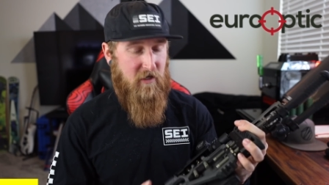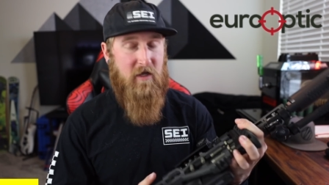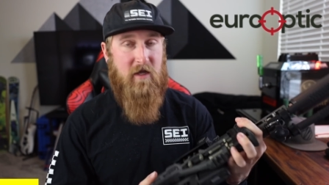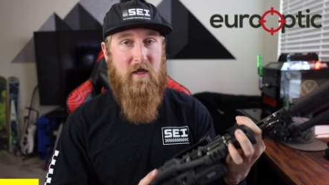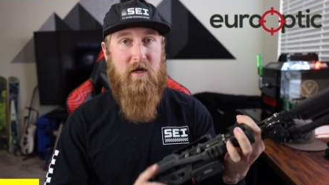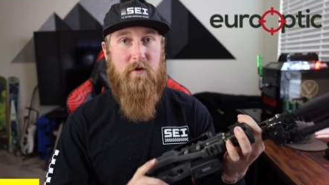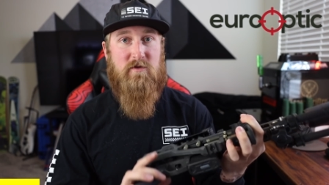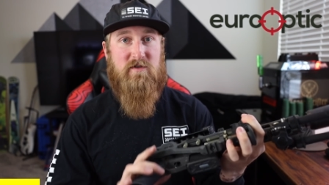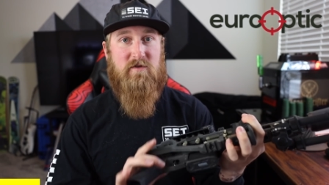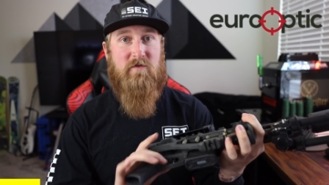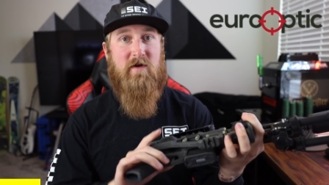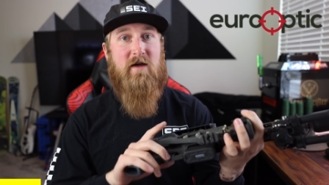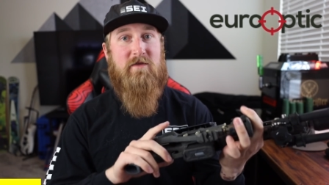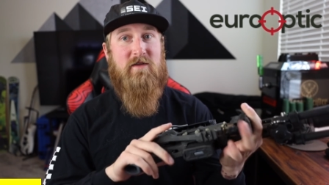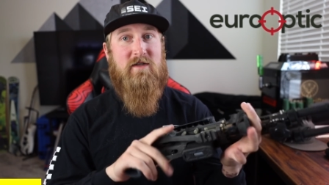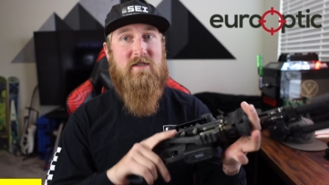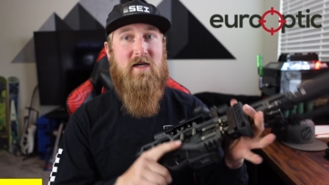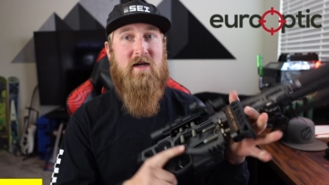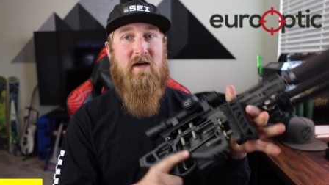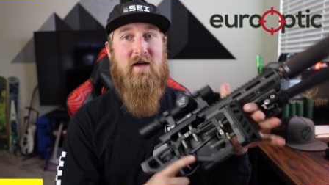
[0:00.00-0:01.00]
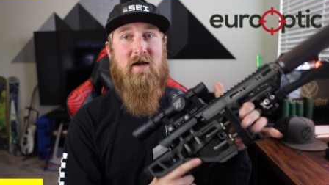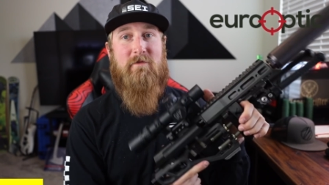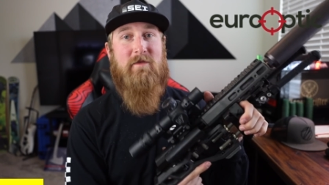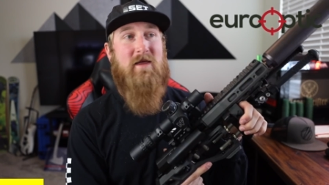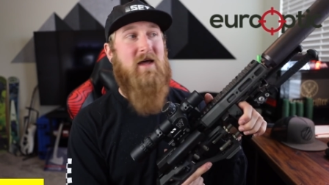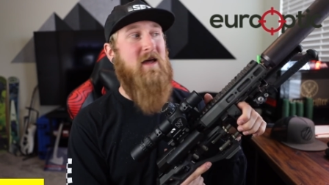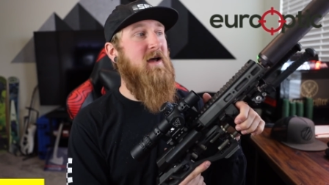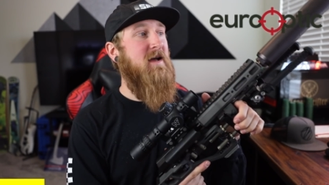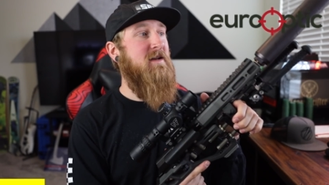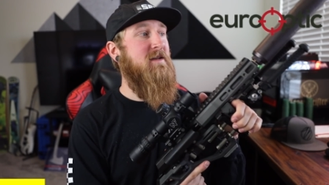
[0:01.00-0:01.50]
and it was around the time
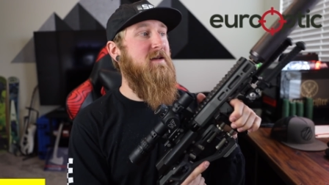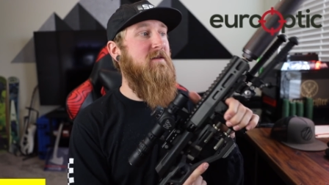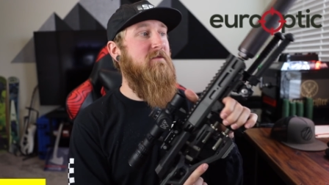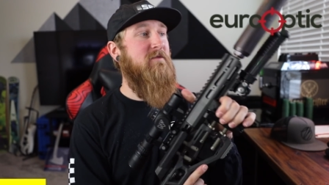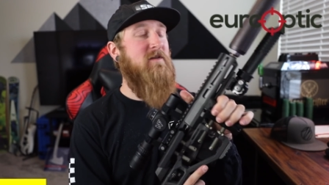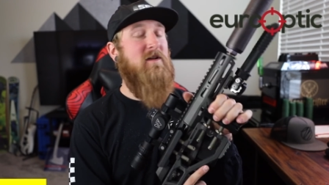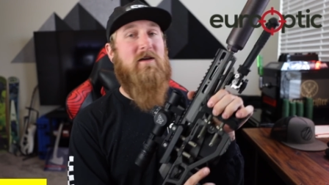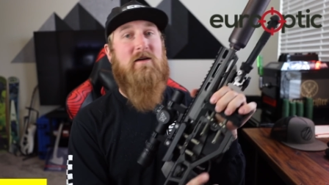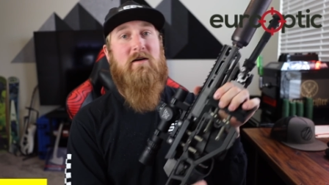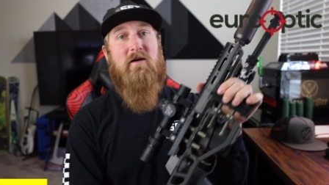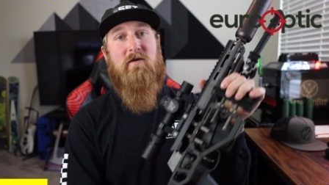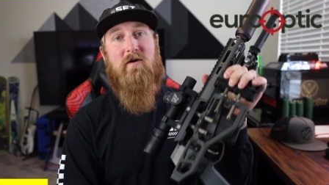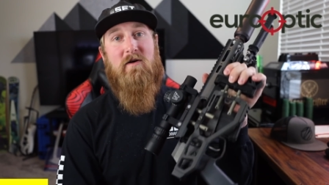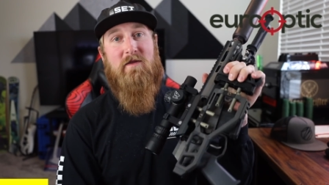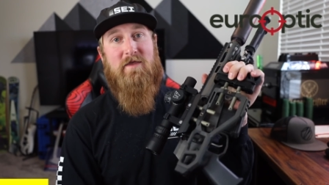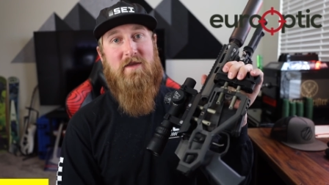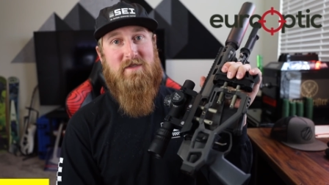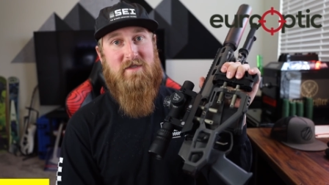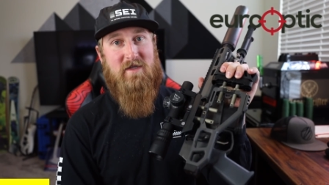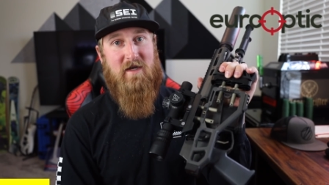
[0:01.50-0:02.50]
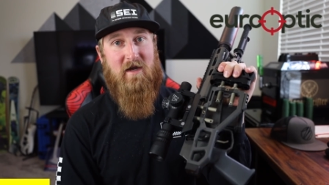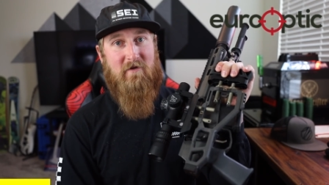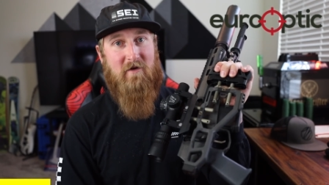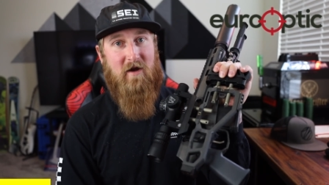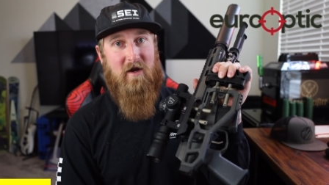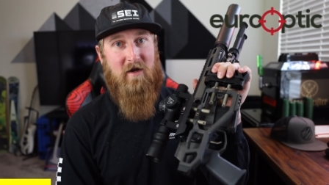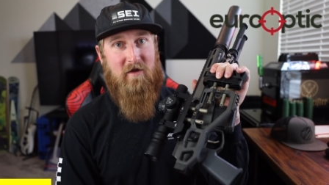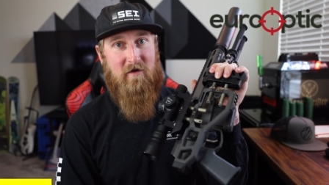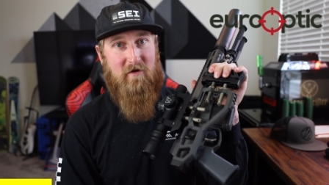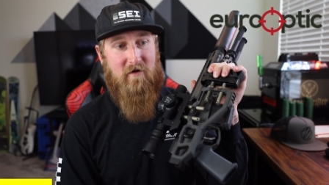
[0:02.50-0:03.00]
that I did a video on this guy
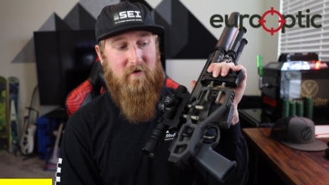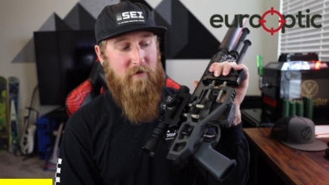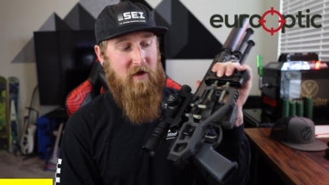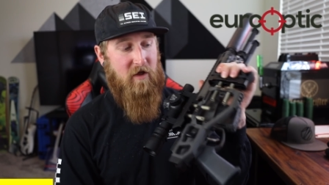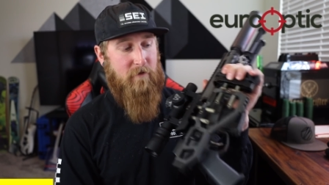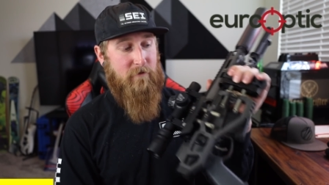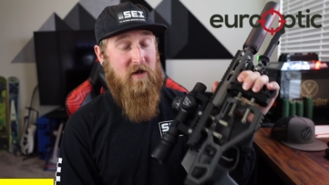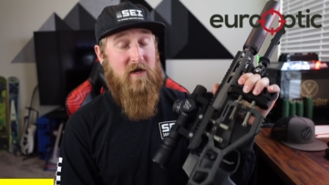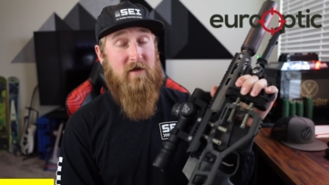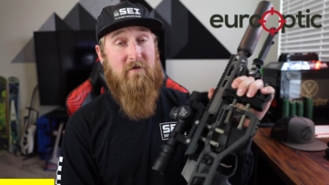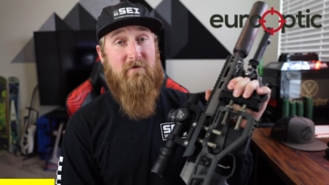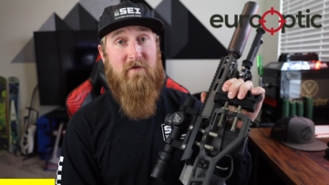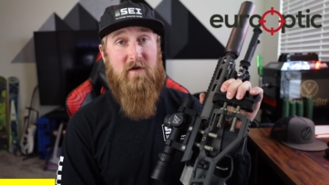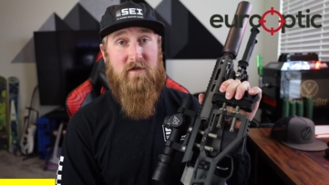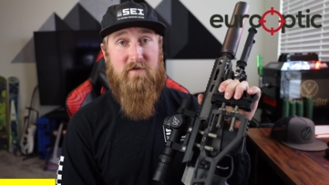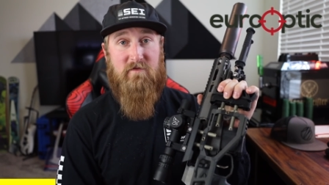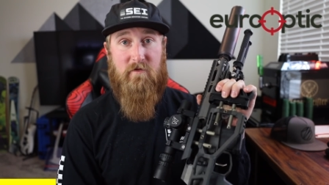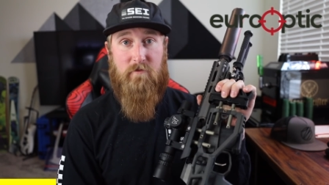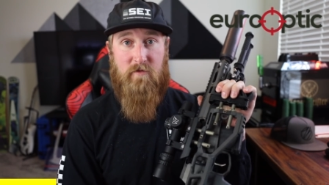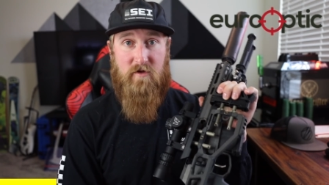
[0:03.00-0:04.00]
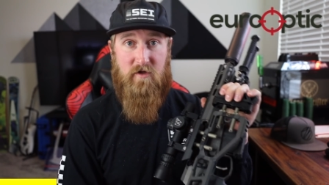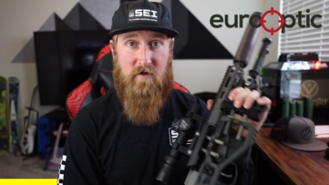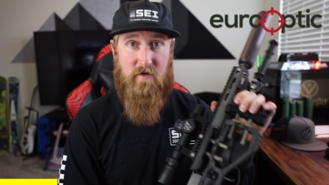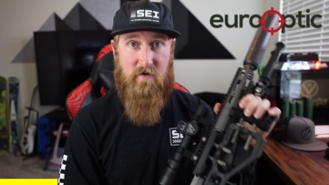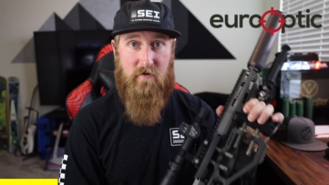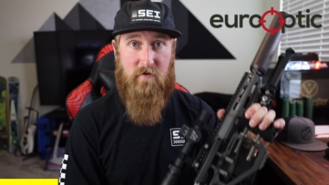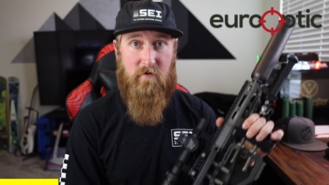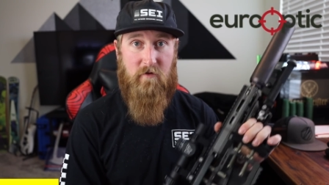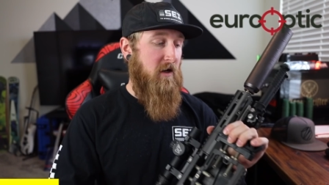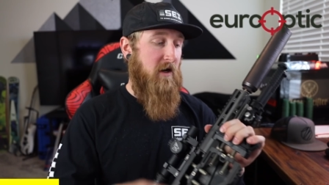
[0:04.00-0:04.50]
right here, my mini fix from Q.